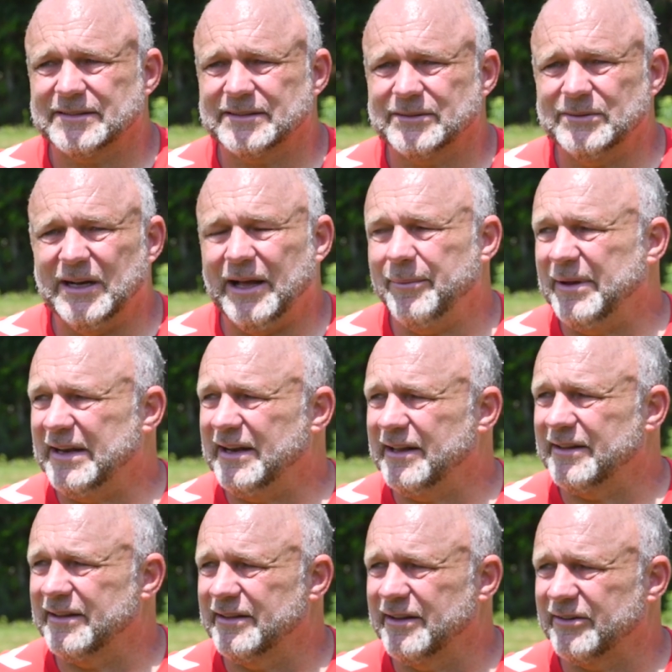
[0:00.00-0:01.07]
Well, I
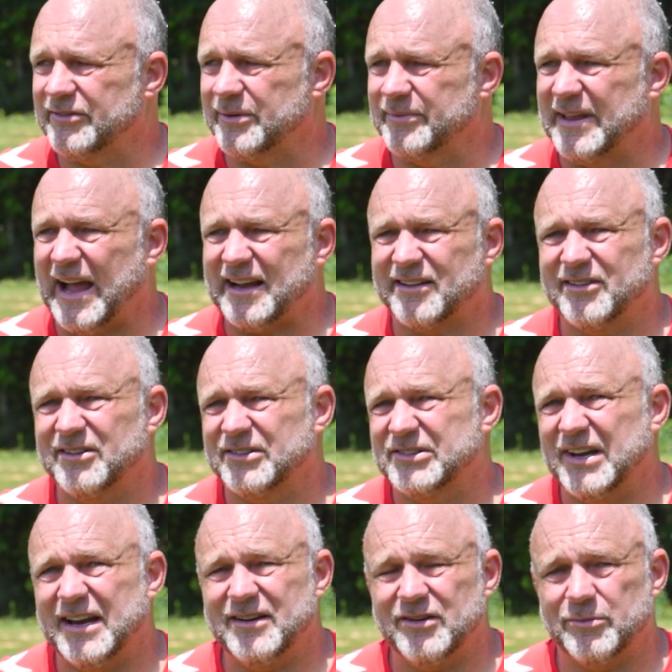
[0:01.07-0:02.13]
mean, there's some tactical
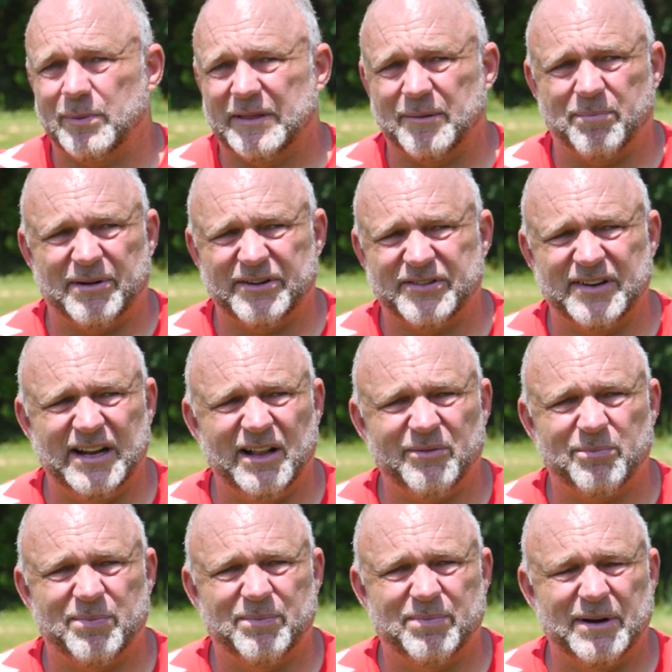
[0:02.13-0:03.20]
changes, but the personnel
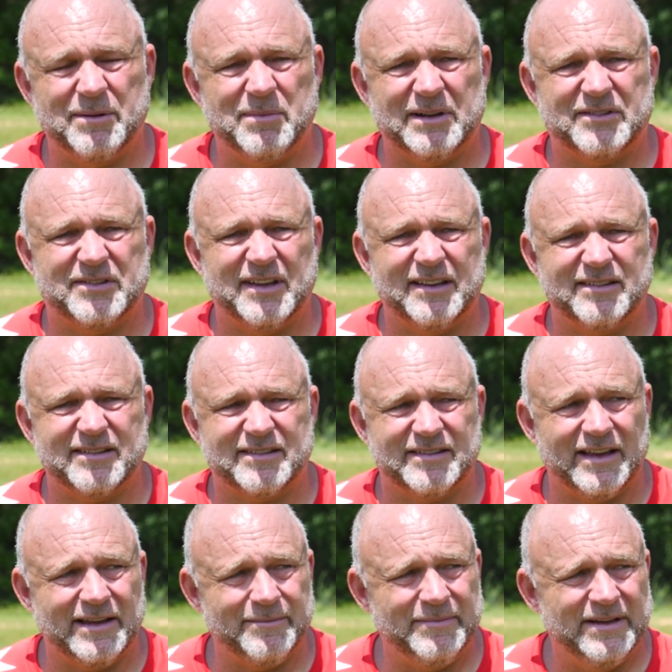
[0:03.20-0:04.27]
pretty much stays the
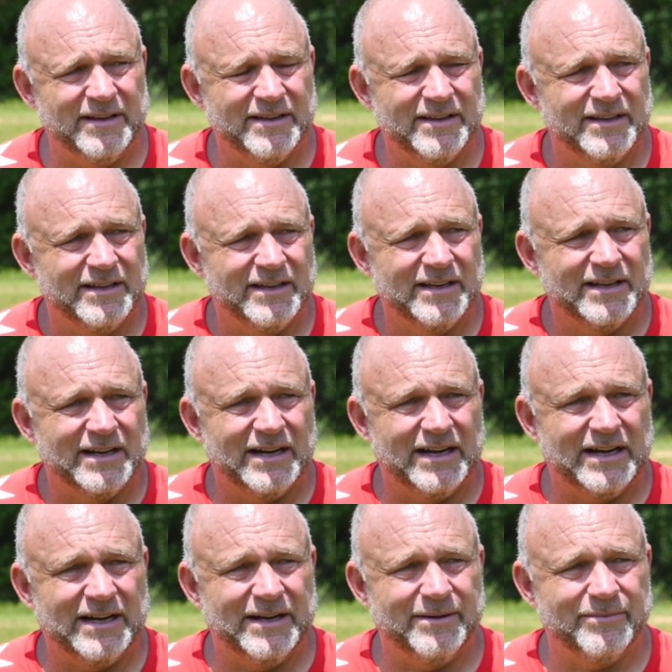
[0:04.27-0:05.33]
same.
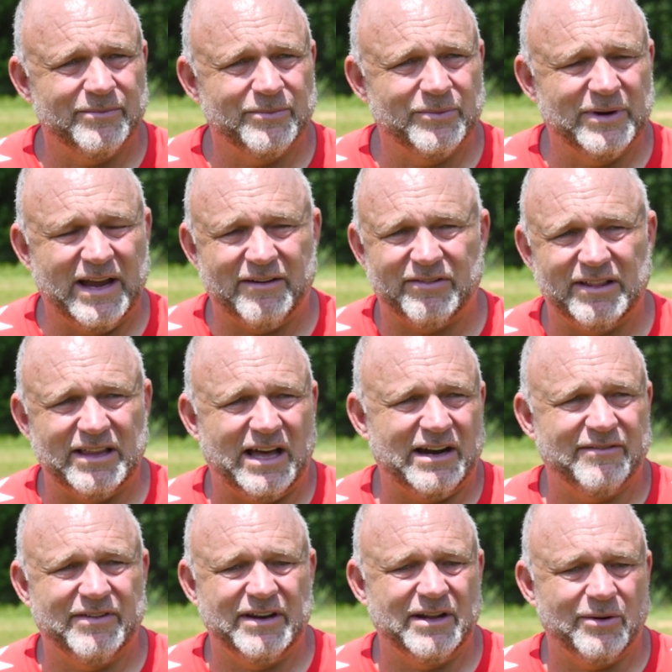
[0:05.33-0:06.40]
We have a lot
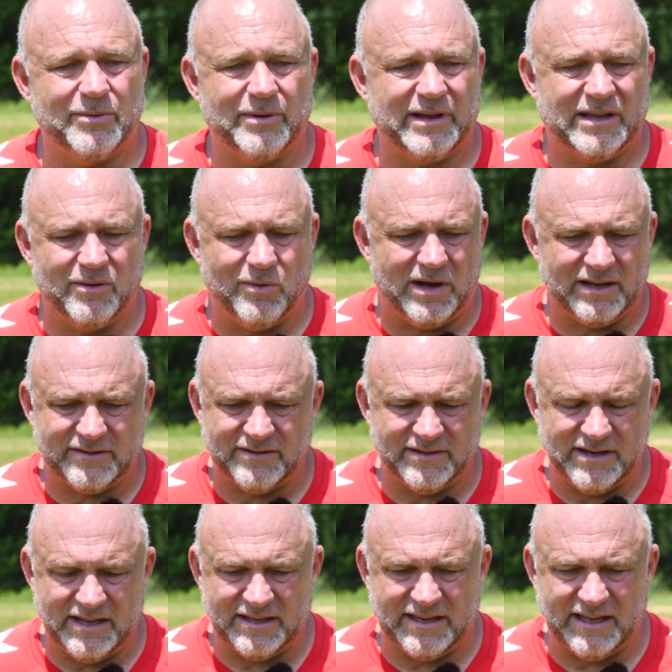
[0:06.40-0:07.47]
of video where we can watch
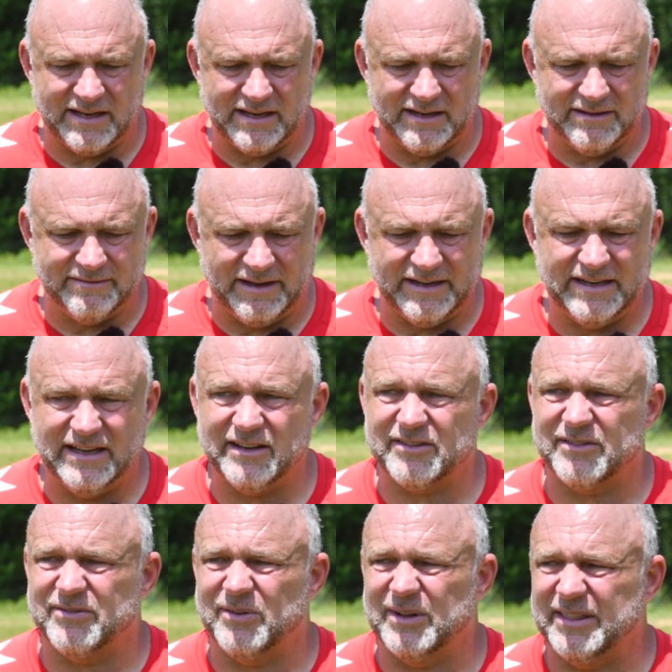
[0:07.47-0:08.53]
and get ideas
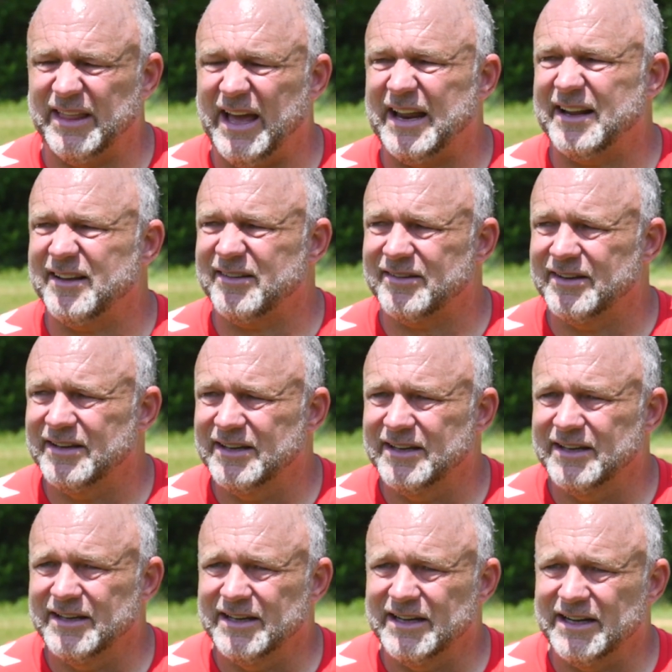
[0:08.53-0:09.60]
of what that is.
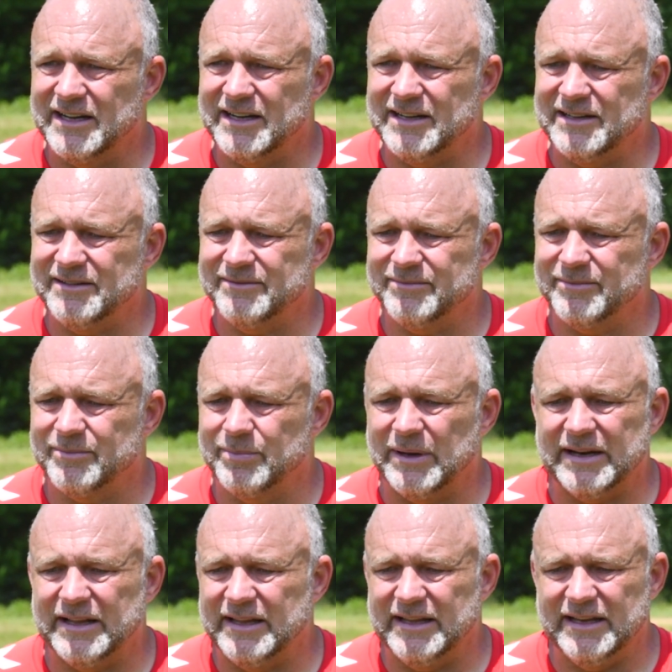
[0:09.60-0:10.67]

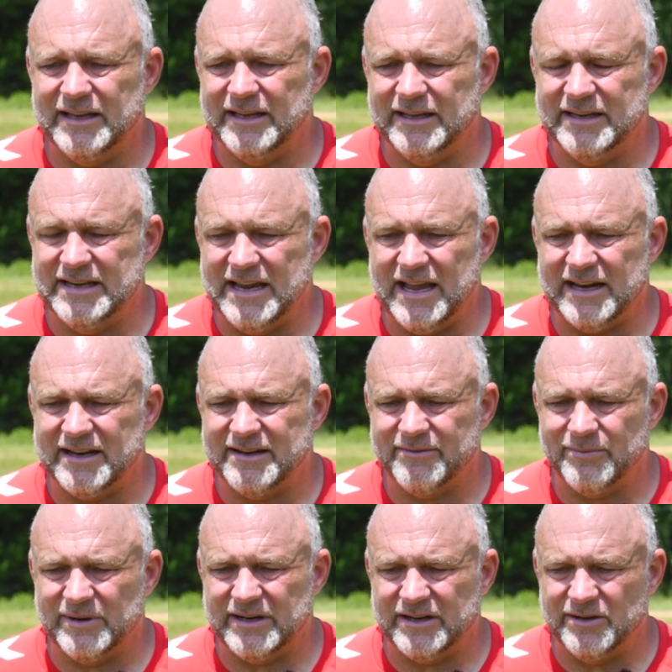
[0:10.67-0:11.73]
But in the end,
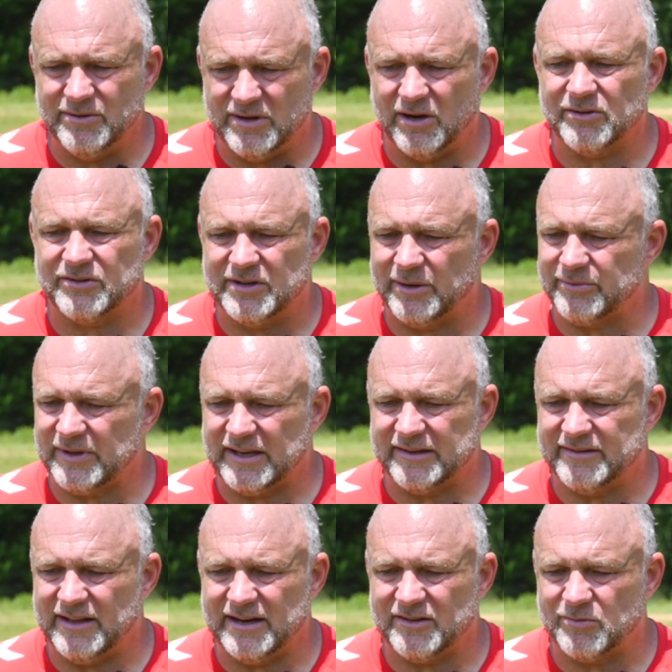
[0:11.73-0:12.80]
when a new coach comes, like I
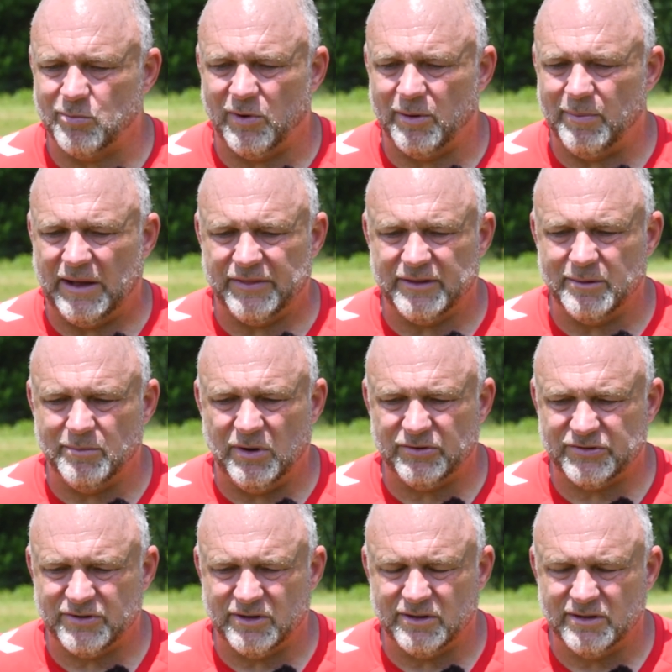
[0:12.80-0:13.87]
said, it's more about the
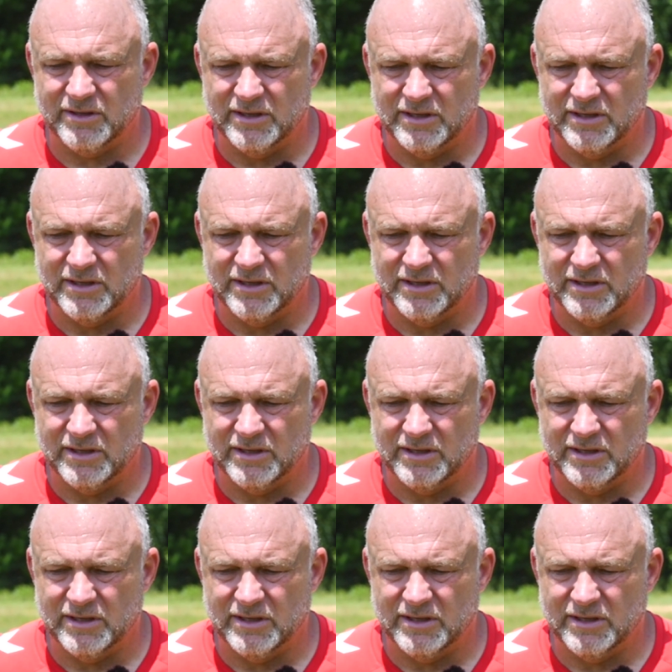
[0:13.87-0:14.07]
emotional